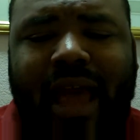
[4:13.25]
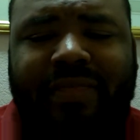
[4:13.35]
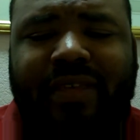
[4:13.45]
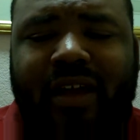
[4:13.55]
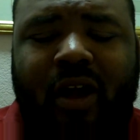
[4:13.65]
I
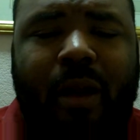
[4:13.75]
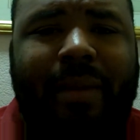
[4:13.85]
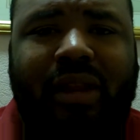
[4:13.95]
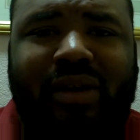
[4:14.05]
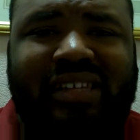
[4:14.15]
think
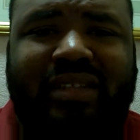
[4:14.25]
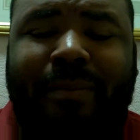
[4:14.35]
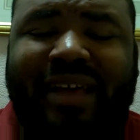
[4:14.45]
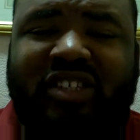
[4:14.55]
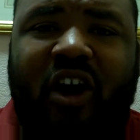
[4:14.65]
Carmelo is the
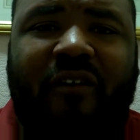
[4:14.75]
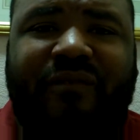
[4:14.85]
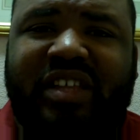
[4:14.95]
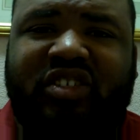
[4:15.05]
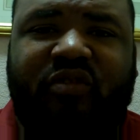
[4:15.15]
best
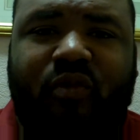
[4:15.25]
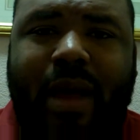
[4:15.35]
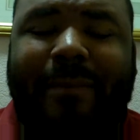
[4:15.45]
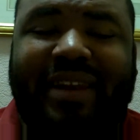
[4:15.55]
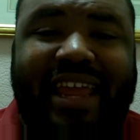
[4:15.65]
offensive
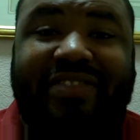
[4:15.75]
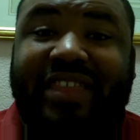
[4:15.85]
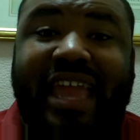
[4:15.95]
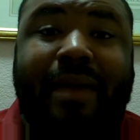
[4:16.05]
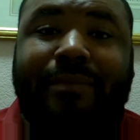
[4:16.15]
weapon in
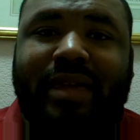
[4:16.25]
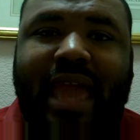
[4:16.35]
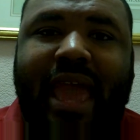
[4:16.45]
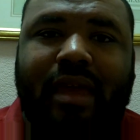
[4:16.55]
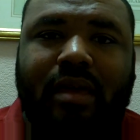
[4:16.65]
the
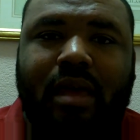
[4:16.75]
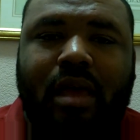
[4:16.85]
NBA.